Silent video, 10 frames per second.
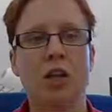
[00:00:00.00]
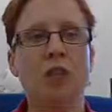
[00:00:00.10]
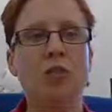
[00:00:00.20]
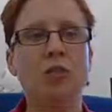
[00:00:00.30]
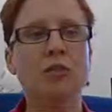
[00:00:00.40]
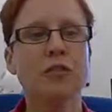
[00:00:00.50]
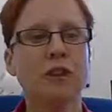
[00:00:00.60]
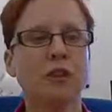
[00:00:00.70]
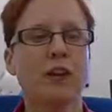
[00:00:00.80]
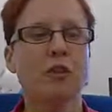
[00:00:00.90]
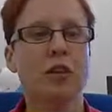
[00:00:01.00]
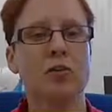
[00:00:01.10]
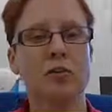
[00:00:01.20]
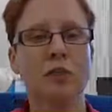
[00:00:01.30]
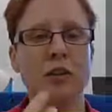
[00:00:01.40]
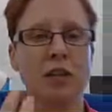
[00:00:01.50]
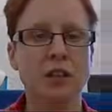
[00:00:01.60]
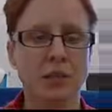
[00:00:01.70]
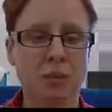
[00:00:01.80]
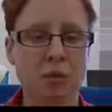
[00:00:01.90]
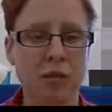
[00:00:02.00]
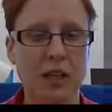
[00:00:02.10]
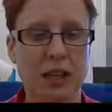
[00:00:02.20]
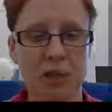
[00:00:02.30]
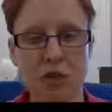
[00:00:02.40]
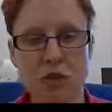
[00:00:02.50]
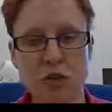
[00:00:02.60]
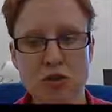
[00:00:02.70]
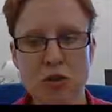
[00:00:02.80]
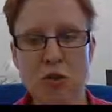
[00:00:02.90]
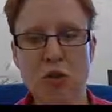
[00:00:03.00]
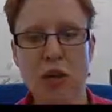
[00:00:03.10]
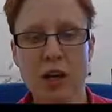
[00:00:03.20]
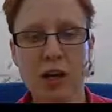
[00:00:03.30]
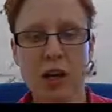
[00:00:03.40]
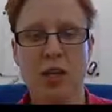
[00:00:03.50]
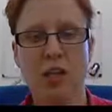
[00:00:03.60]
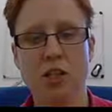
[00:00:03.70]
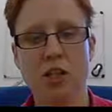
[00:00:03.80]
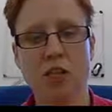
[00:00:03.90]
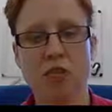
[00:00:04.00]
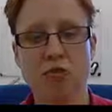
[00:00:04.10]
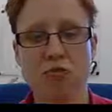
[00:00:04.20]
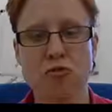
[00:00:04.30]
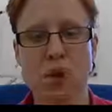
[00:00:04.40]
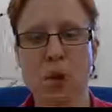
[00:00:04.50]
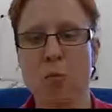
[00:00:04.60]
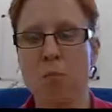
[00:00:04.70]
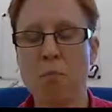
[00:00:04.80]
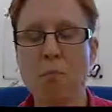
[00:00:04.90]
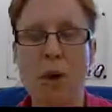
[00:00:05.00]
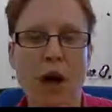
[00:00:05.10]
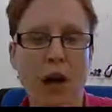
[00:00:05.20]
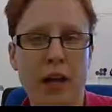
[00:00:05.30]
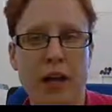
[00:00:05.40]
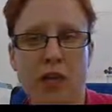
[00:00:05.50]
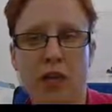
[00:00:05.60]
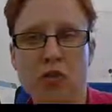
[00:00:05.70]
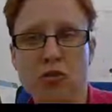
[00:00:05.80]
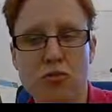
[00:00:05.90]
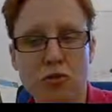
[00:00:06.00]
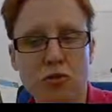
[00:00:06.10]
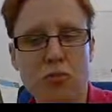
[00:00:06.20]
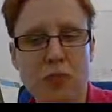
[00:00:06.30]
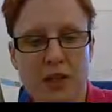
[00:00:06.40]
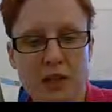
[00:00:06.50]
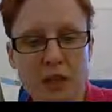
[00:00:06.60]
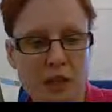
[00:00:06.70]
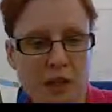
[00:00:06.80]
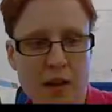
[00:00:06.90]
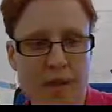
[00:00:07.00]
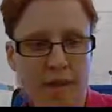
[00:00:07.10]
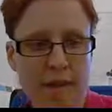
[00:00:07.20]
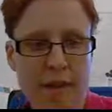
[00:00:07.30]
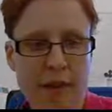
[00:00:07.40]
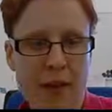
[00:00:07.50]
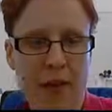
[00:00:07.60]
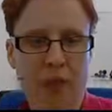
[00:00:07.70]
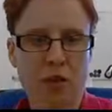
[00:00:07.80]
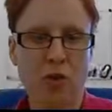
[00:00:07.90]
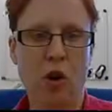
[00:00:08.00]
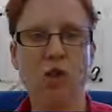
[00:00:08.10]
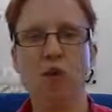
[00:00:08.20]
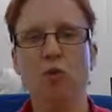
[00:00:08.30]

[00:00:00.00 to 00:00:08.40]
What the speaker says: You want to find out if something that somebody claims is true is actually true by a certain means. So